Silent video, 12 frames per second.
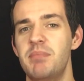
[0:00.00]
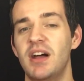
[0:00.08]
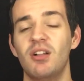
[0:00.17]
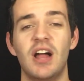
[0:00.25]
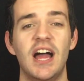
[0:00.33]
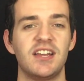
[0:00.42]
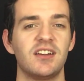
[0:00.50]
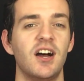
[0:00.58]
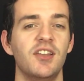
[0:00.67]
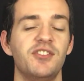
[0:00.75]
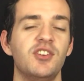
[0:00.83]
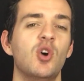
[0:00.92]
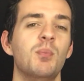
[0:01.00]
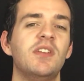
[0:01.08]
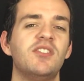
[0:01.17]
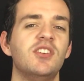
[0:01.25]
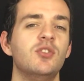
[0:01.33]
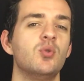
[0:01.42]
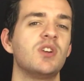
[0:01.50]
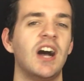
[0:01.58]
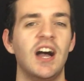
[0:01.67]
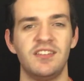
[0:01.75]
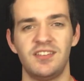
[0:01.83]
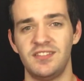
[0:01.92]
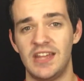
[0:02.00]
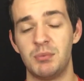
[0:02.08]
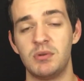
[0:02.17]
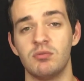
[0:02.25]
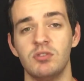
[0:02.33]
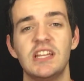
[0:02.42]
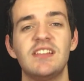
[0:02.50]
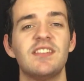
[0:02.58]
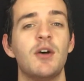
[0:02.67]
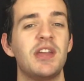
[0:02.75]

bell icon so you don't miss any new content that we release.